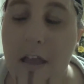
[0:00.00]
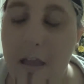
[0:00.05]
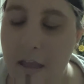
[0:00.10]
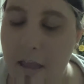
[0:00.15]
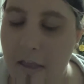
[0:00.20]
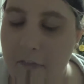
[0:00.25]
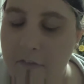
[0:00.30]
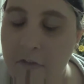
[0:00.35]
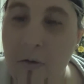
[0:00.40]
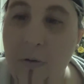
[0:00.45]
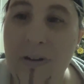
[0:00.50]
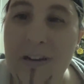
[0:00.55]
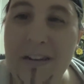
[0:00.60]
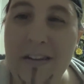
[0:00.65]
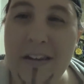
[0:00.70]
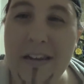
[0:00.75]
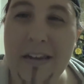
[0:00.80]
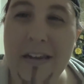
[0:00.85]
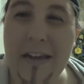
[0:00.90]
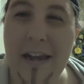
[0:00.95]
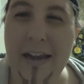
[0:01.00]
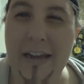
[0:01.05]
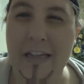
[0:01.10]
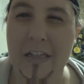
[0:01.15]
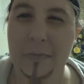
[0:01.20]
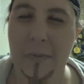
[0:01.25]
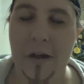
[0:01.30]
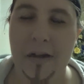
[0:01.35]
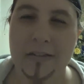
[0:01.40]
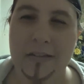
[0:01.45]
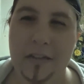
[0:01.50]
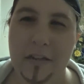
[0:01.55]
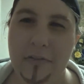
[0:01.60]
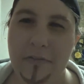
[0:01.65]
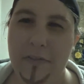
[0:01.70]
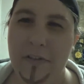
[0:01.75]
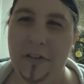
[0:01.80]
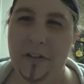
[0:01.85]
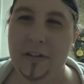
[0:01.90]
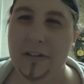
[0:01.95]
if you need any spots that you
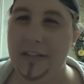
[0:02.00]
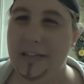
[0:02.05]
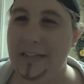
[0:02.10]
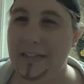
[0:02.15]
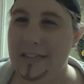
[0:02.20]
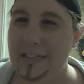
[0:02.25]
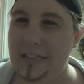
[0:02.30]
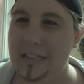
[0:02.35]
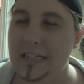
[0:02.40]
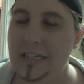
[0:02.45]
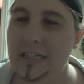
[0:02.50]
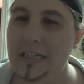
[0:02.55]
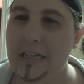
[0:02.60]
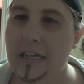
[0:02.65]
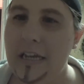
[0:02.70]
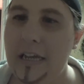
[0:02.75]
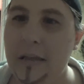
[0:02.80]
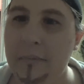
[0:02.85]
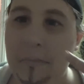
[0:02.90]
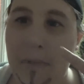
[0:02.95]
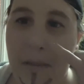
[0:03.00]
feel need concealing,